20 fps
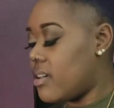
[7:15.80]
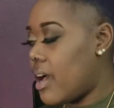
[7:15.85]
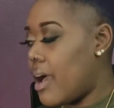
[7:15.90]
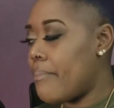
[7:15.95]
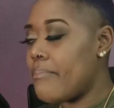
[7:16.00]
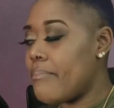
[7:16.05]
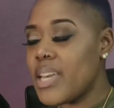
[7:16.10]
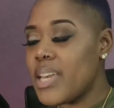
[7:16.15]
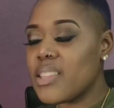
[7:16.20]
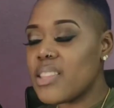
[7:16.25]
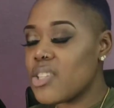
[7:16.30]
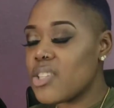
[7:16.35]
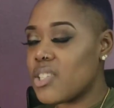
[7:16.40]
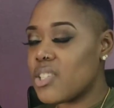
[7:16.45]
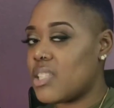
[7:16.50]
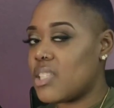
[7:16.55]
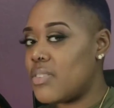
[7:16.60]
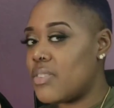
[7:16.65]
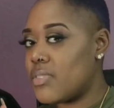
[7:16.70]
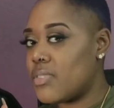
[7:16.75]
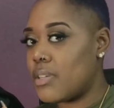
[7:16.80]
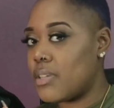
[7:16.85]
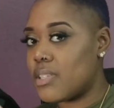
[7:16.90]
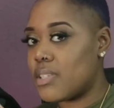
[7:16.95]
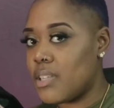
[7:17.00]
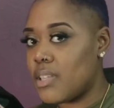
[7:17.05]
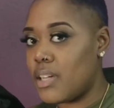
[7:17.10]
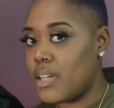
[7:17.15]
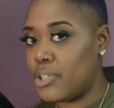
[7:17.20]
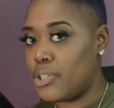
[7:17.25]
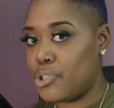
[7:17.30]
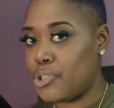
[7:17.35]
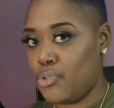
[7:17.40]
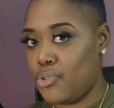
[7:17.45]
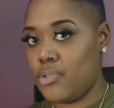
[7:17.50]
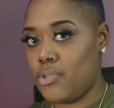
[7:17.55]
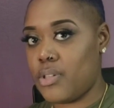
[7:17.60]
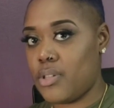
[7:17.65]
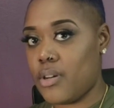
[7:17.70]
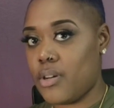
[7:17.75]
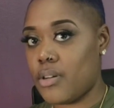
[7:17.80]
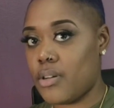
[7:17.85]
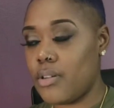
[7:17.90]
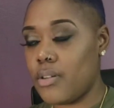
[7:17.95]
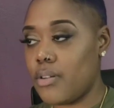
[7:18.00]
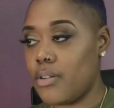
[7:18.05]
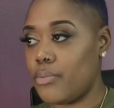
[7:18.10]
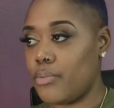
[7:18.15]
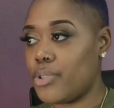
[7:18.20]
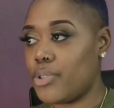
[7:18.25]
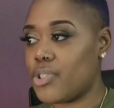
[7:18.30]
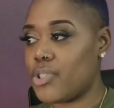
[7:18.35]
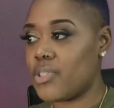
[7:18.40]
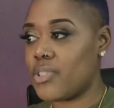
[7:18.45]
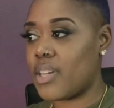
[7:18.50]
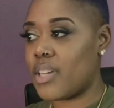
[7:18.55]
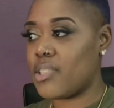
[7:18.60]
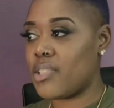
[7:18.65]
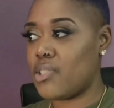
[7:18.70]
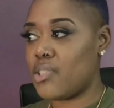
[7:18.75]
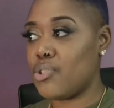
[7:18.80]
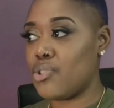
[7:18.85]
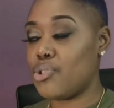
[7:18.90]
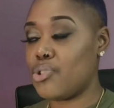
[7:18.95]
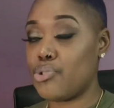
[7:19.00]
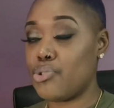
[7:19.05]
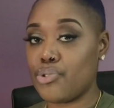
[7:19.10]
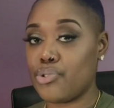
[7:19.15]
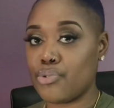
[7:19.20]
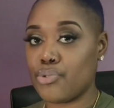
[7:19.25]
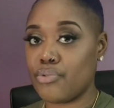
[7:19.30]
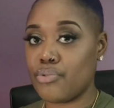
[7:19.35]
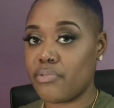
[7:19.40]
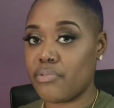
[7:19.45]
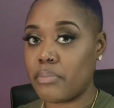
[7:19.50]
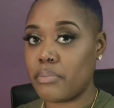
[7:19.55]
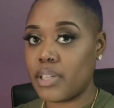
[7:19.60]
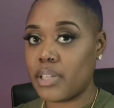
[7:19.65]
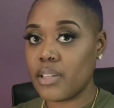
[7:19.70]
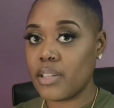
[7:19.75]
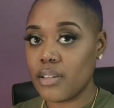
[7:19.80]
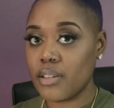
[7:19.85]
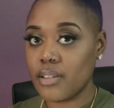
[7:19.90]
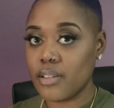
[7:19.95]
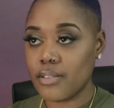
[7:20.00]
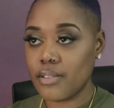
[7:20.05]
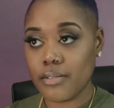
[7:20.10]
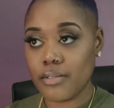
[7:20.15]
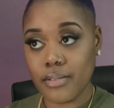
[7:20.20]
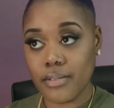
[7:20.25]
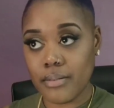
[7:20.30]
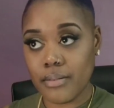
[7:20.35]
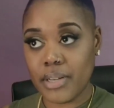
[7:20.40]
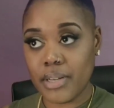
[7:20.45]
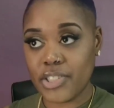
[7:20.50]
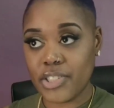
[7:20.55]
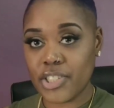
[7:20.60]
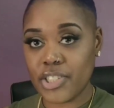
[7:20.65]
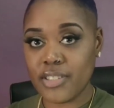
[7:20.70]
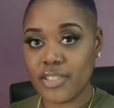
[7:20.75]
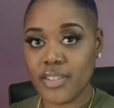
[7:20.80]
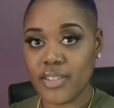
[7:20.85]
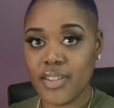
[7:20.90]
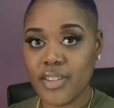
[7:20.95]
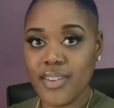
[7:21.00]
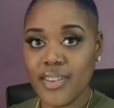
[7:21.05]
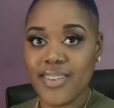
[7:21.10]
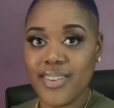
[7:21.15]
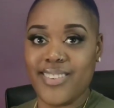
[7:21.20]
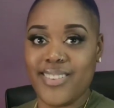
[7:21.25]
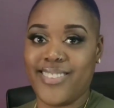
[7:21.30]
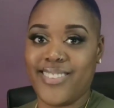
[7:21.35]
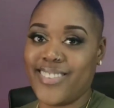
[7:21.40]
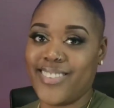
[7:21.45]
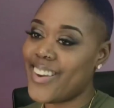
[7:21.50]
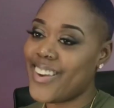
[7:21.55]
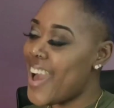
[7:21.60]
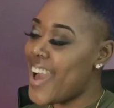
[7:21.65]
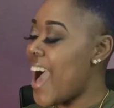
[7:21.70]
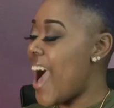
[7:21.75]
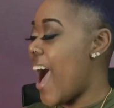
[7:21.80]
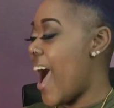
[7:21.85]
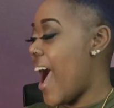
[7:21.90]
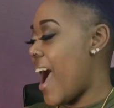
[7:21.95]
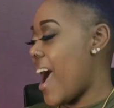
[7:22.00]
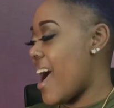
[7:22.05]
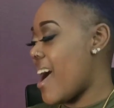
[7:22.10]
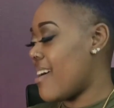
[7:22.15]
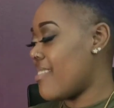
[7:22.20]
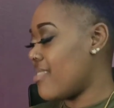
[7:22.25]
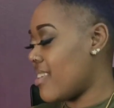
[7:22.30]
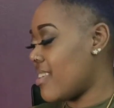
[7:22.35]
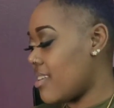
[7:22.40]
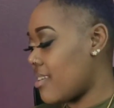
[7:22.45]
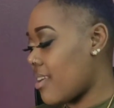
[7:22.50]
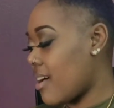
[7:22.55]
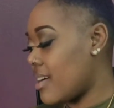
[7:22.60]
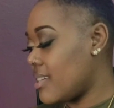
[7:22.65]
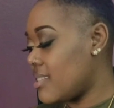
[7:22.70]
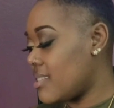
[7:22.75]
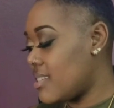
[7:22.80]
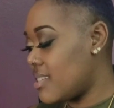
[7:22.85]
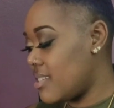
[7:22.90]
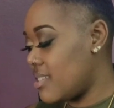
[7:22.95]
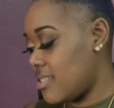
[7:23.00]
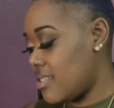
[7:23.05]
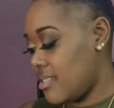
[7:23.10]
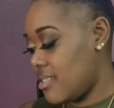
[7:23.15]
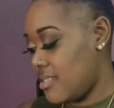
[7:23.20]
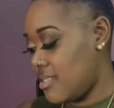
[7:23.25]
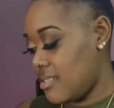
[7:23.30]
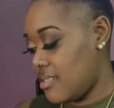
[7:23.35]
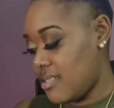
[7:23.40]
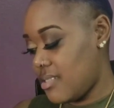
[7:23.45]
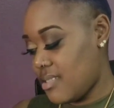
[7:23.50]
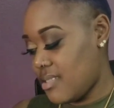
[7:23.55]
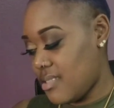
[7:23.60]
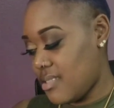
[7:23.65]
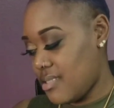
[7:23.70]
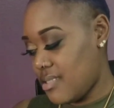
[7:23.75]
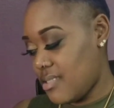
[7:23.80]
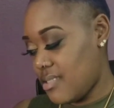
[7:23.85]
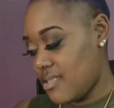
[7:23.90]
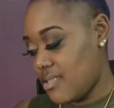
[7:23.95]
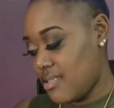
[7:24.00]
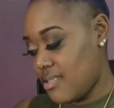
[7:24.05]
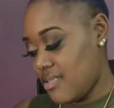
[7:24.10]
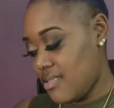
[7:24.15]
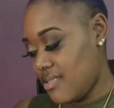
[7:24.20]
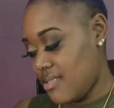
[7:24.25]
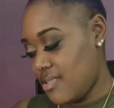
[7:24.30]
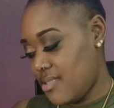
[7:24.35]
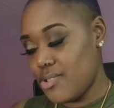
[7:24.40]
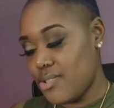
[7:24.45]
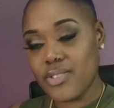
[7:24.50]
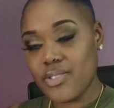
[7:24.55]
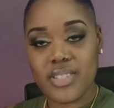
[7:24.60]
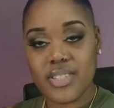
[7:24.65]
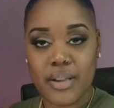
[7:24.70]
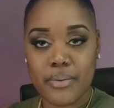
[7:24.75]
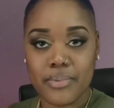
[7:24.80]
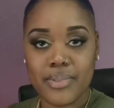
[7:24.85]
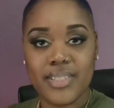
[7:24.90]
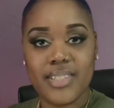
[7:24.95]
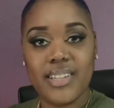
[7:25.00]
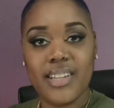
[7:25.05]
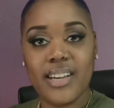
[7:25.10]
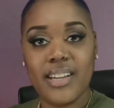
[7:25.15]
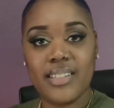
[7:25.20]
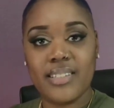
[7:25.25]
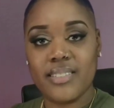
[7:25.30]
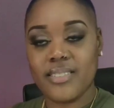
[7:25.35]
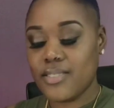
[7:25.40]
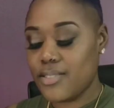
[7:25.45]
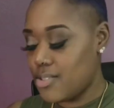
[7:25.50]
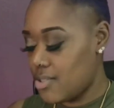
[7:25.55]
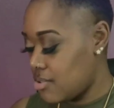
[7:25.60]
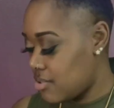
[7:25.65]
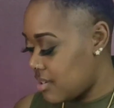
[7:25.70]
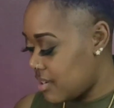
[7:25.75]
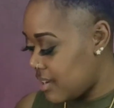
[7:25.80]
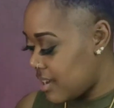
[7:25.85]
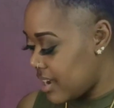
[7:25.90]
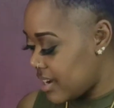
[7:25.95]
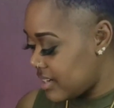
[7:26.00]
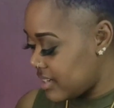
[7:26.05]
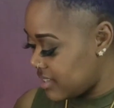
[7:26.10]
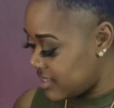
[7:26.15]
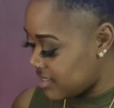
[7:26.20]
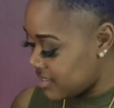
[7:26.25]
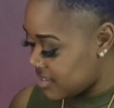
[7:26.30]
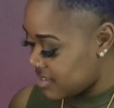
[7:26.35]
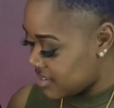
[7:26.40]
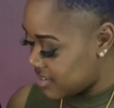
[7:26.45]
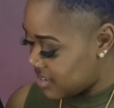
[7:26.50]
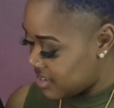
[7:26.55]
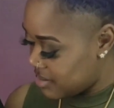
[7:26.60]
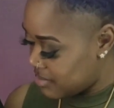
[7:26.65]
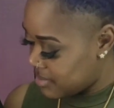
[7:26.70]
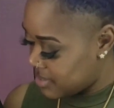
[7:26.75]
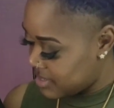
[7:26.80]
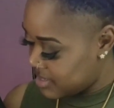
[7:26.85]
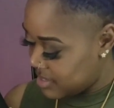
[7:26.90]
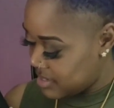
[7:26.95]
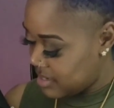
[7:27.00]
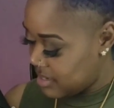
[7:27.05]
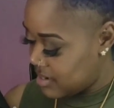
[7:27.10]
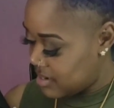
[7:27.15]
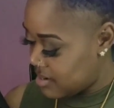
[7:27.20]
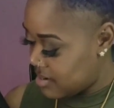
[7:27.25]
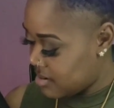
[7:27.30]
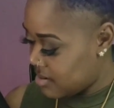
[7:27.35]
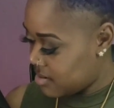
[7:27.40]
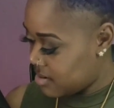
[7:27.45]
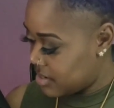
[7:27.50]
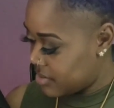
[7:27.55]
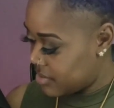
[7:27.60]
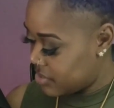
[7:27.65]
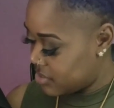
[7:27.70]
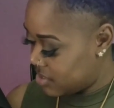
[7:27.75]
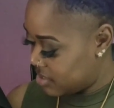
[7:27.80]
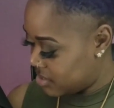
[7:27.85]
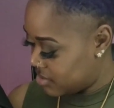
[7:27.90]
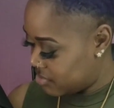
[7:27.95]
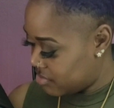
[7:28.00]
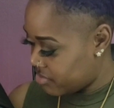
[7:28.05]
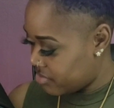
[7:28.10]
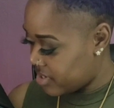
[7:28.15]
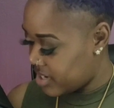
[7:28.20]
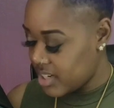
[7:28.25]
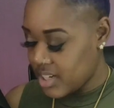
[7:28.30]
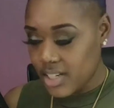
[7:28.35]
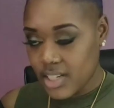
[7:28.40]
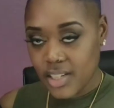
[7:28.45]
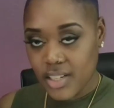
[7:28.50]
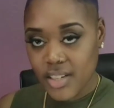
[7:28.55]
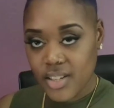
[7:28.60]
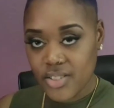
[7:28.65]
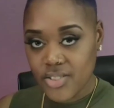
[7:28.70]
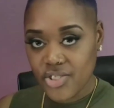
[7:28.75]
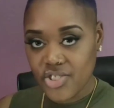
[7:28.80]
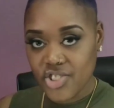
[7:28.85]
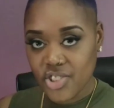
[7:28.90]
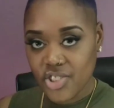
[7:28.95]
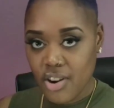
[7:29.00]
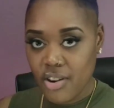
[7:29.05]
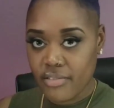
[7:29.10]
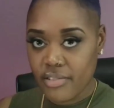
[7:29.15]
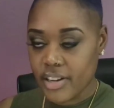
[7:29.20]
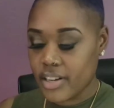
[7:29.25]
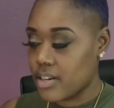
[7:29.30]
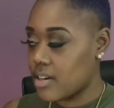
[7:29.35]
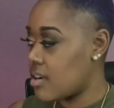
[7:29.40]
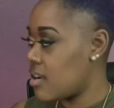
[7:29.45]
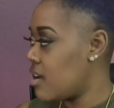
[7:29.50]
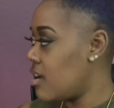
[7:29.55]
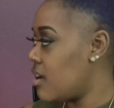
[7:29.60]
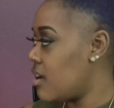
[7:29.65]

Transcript: made the sleeves slightly shorter, which is actually too short for me, imagine. And then I didn't do the same with the lining. So the lining keeps sticking out, which is really jarring.